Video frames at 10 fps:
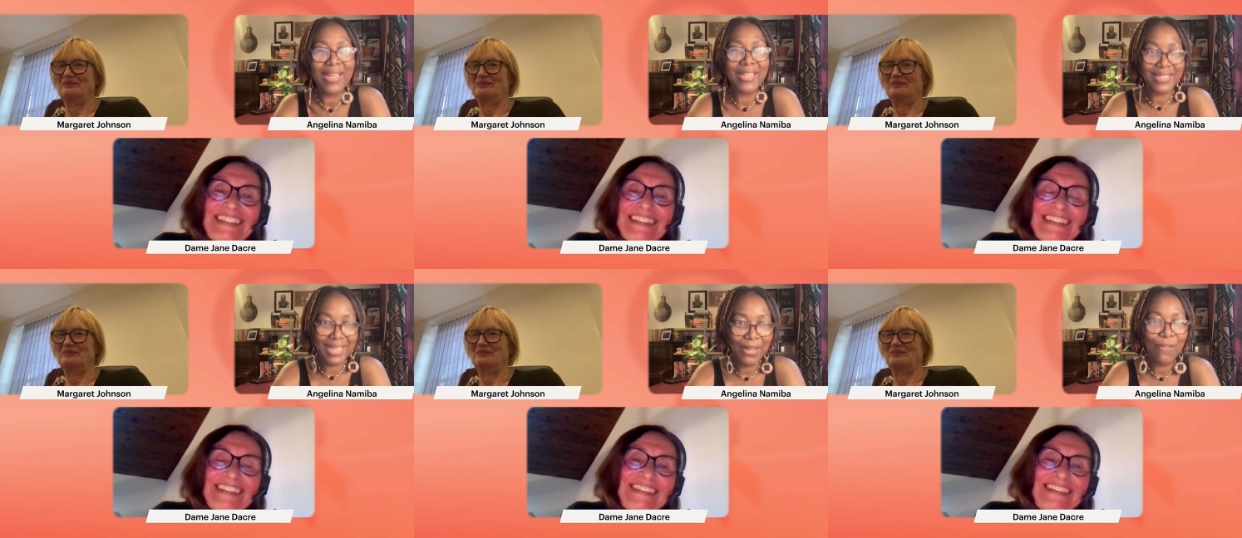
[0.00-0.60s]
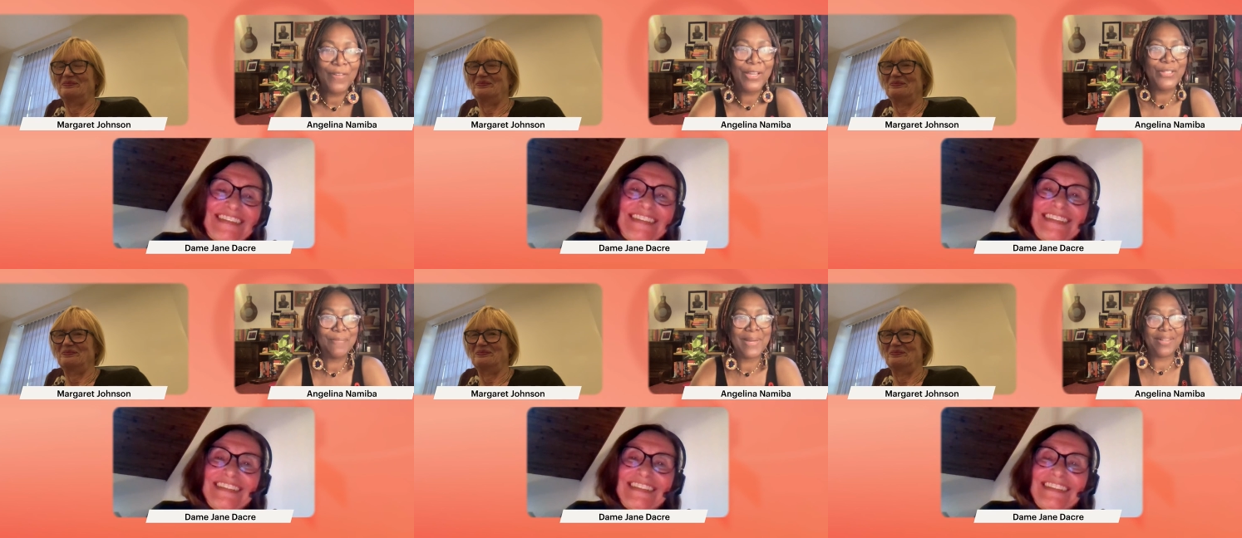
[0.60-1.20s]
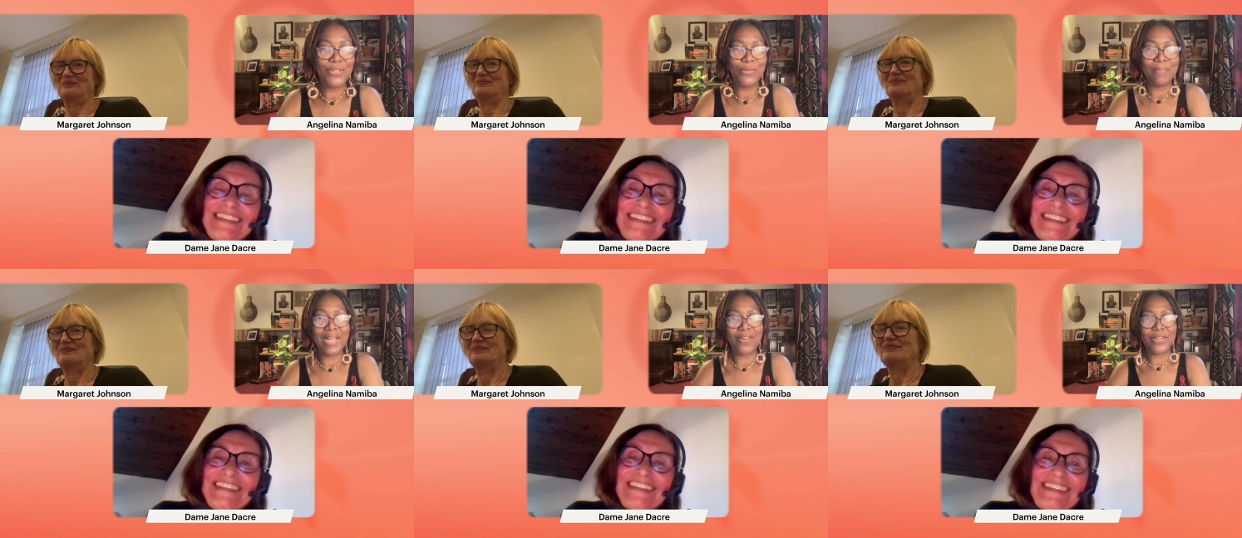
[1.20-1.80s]
Speaker 1: Jane, and uh, over you to, Mar- to
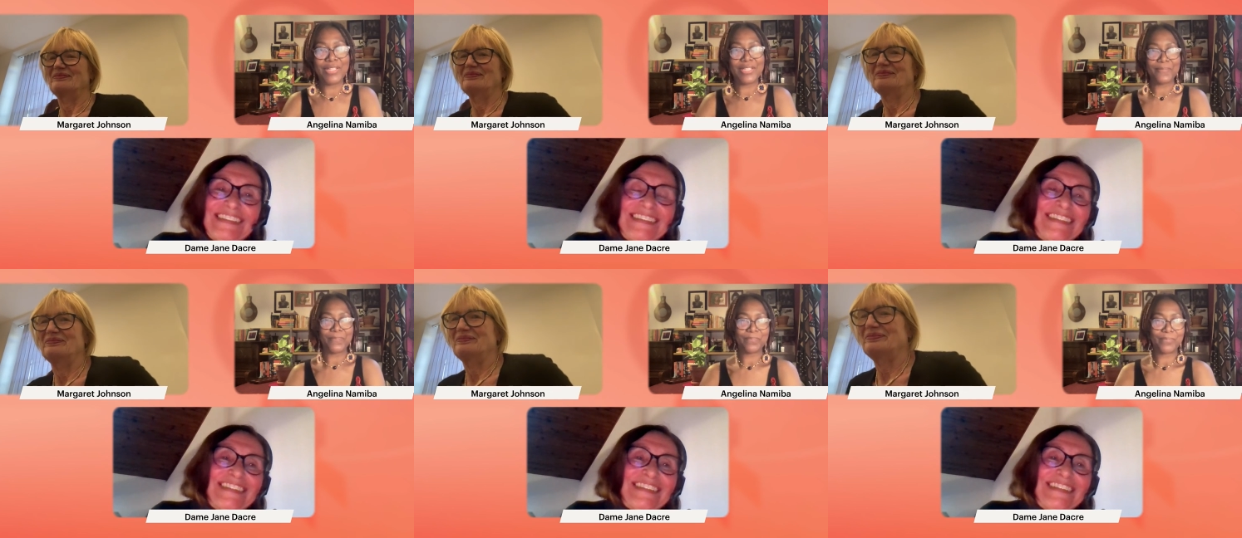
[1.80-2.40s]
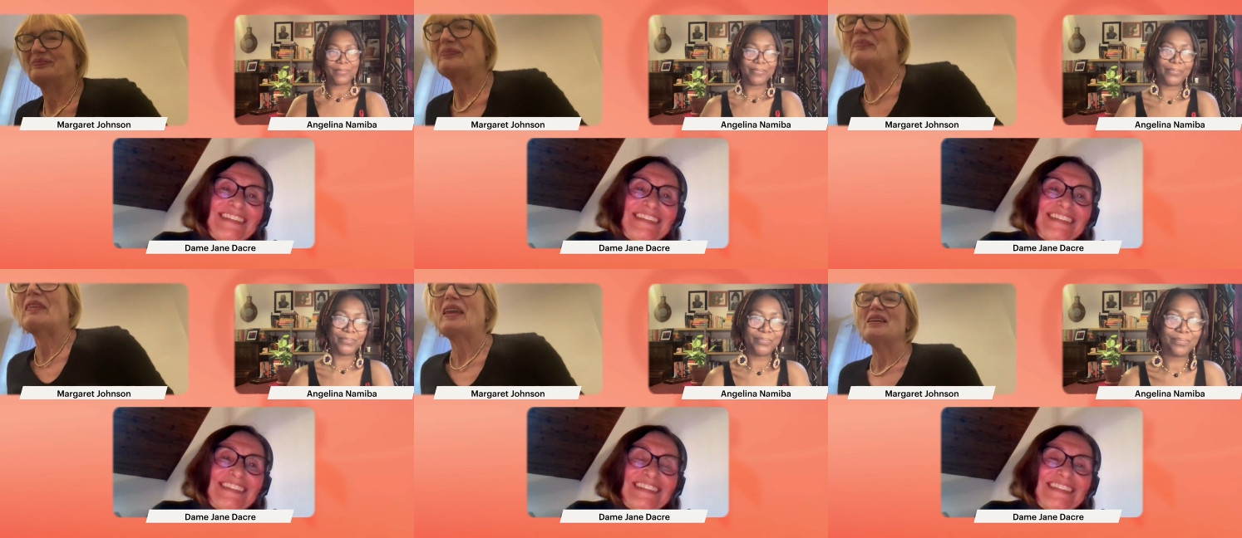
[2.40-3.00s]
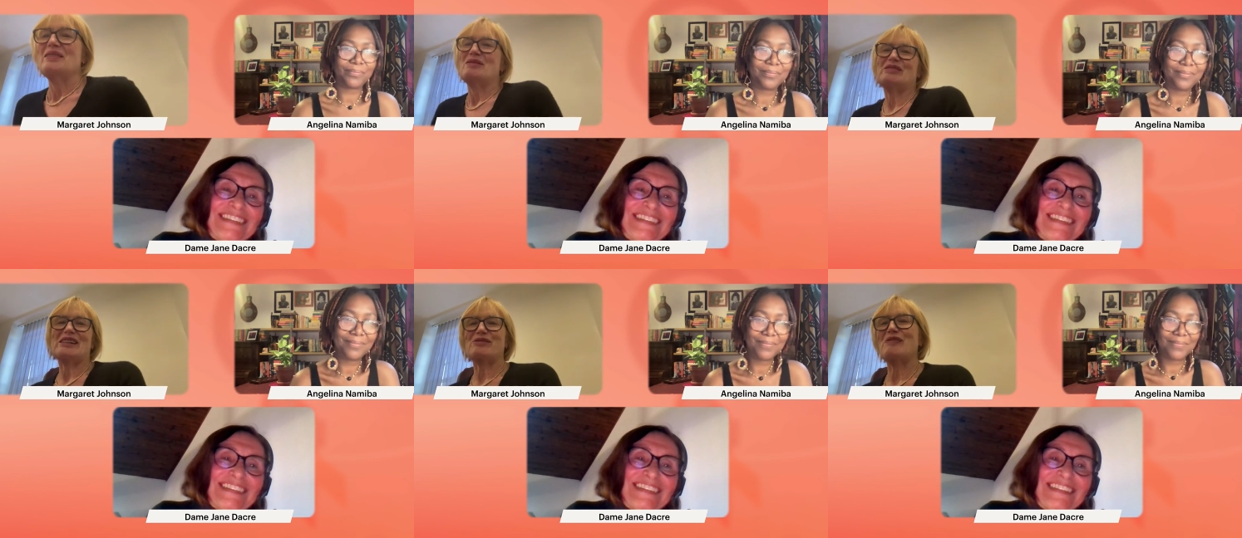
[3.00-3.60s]
Margaret.
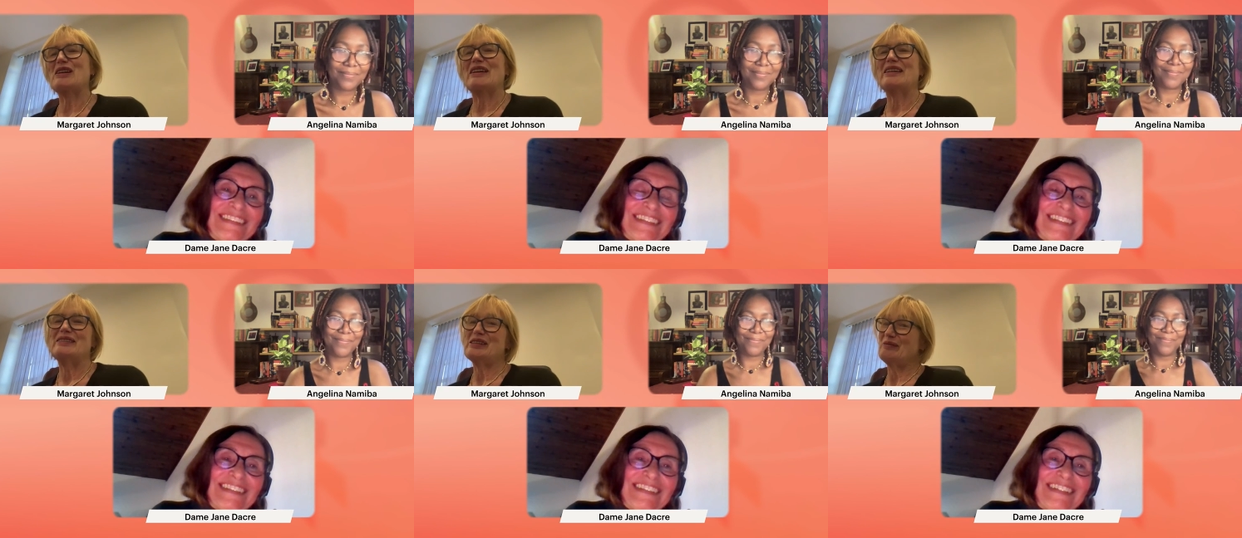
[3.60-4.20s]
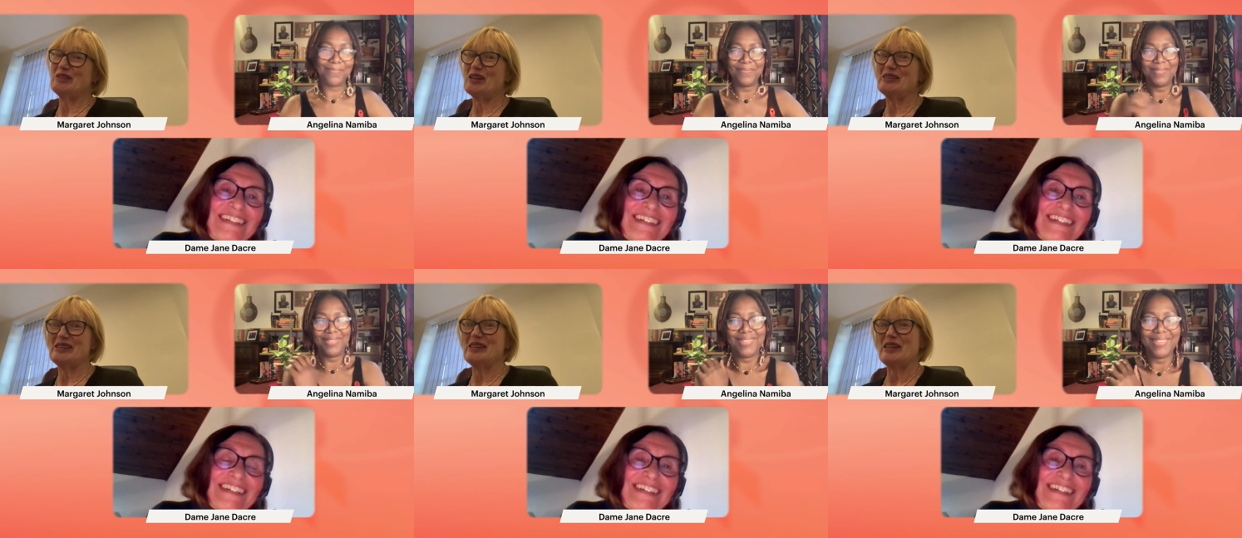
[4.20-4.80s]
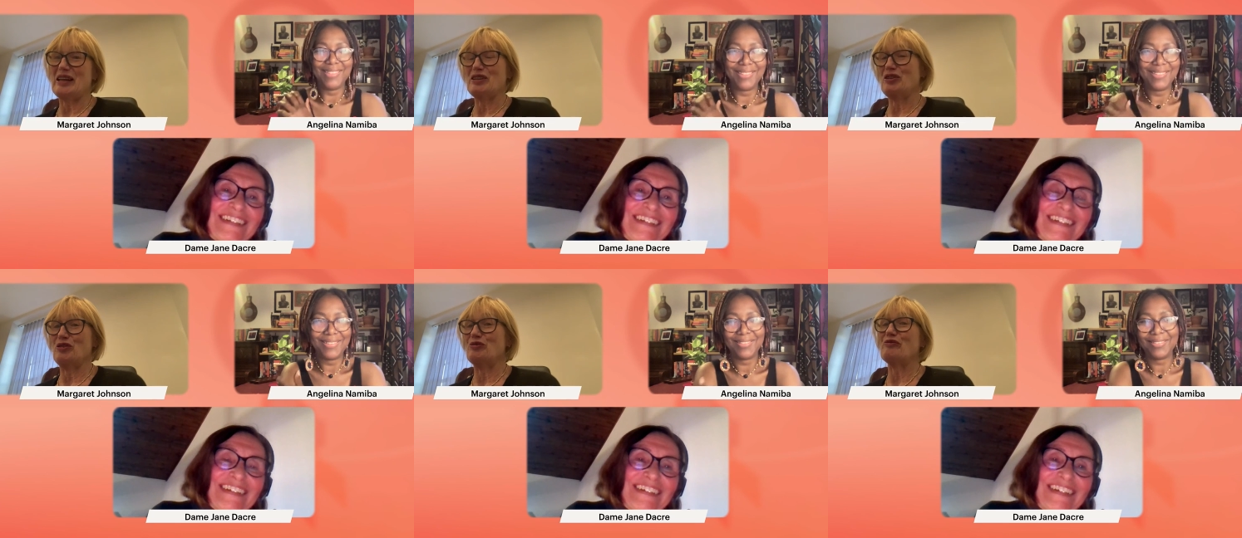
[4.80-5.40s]
Speaker 2: Well, just really, James,
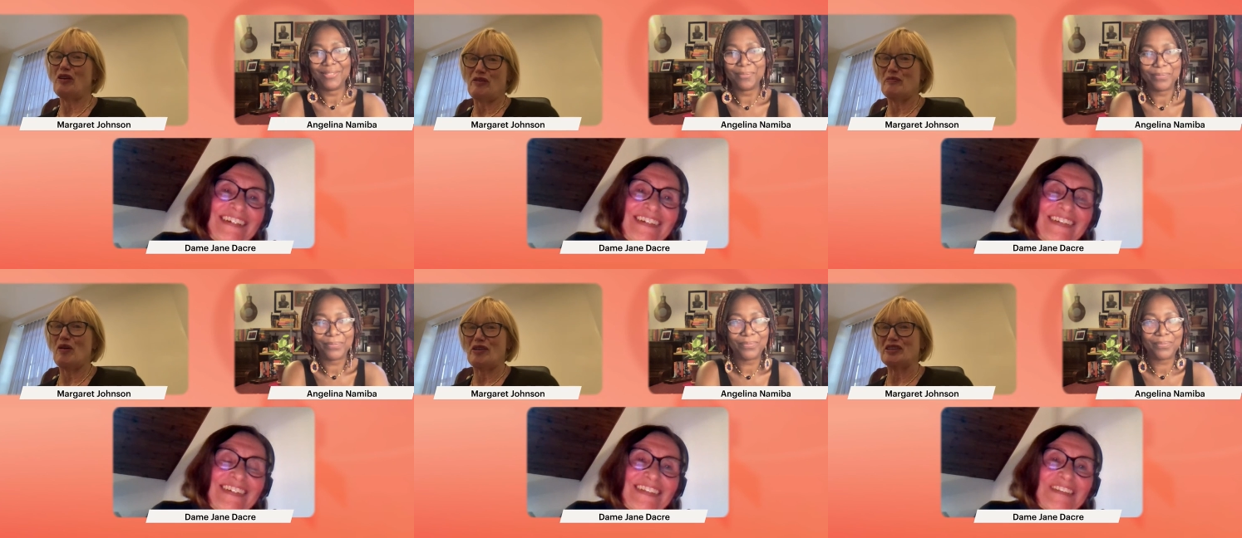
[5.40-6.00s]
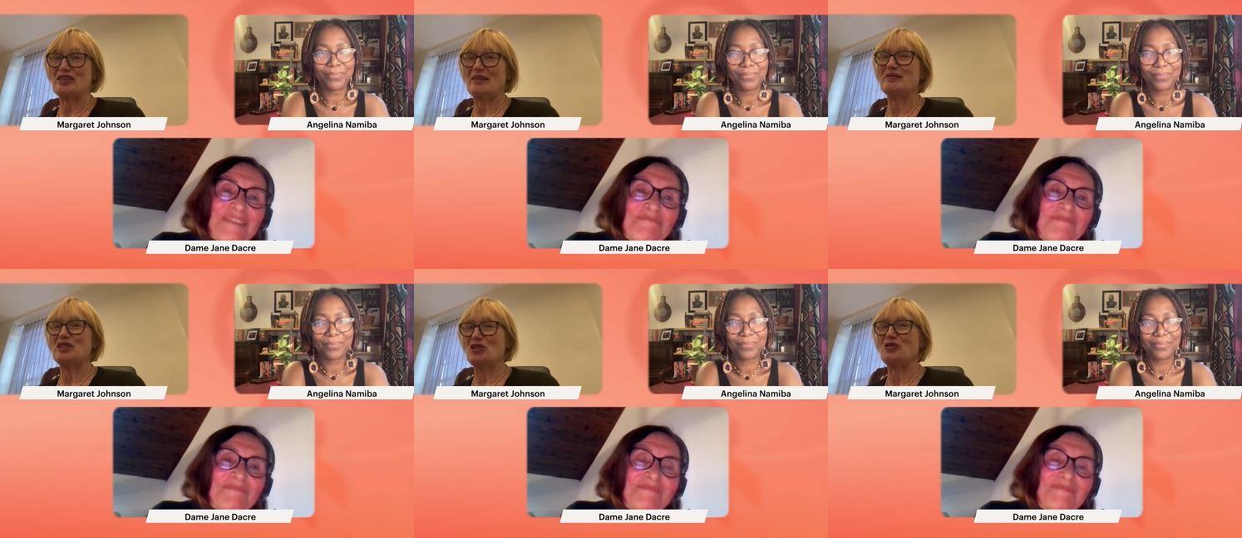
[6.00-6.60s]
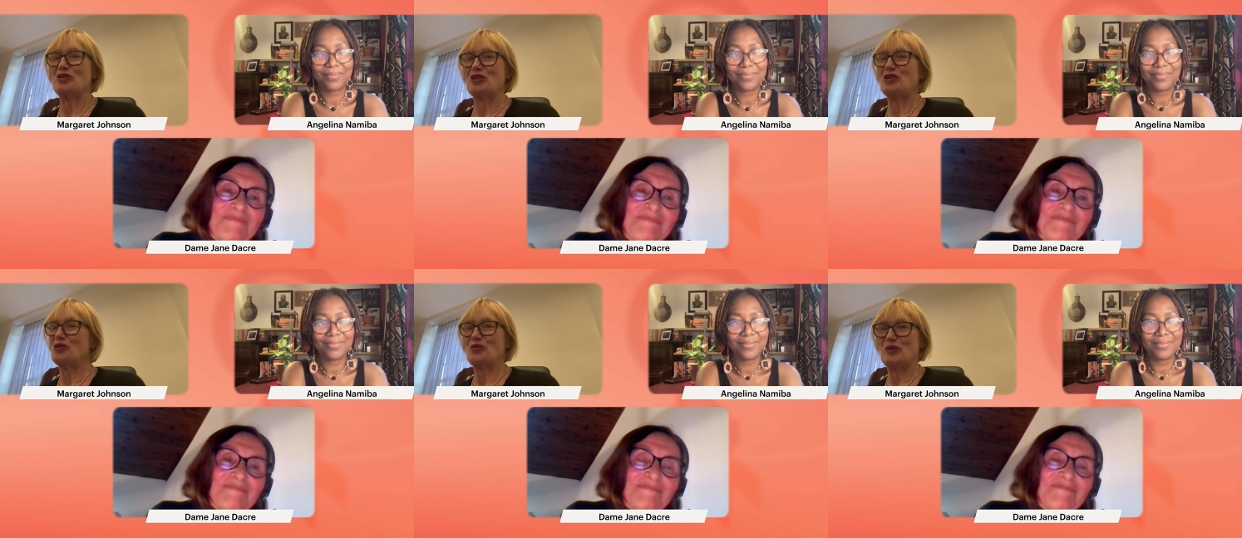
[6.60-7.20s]
thank you very much. I knew
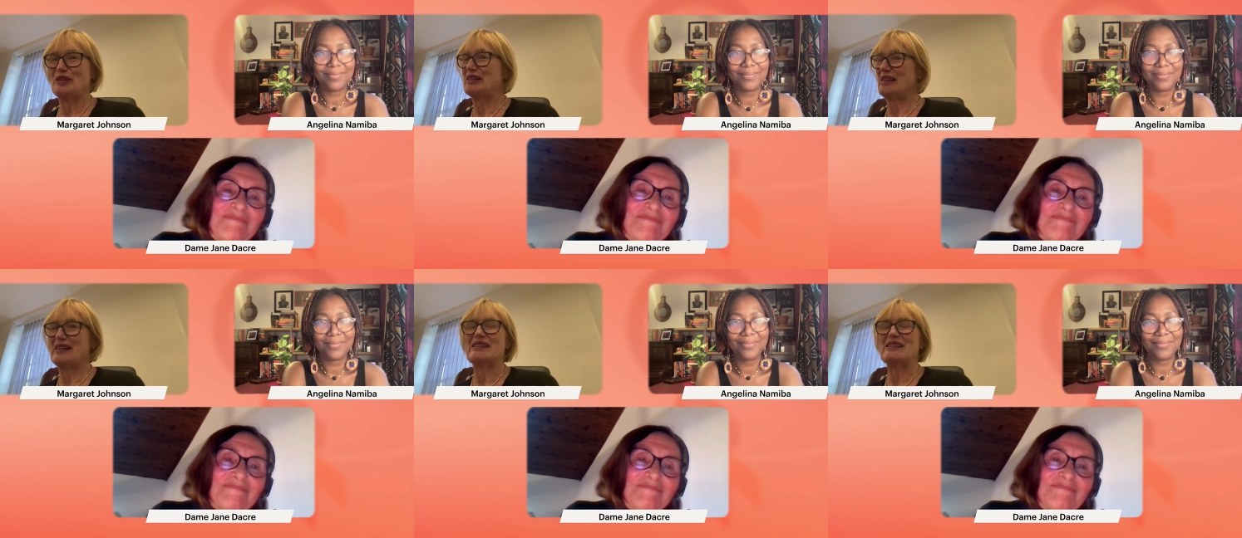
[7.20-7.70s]
that you would